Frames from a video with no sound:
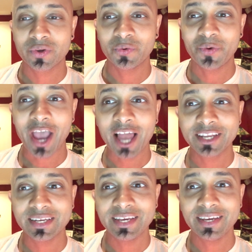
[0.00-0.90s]

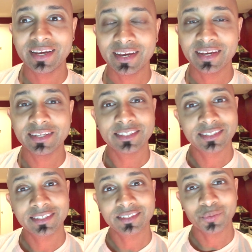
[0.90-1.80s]
Reality
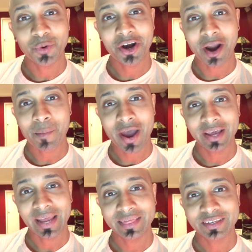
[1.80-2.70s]
is where I'm
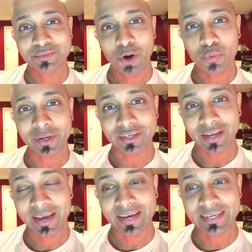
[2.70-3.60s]
at this moment,
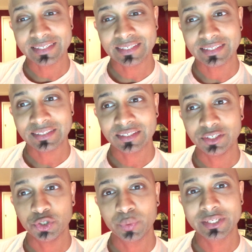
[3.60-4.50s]
and
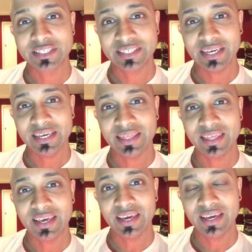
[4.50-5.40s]
you will see
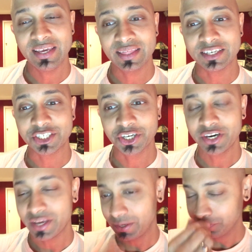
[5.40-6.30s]
the
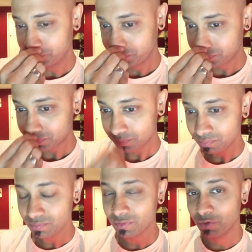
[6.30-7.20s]
journey
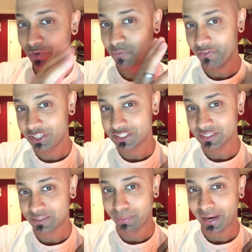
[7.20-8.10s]
from
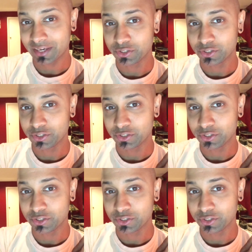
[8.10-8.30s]
visions back in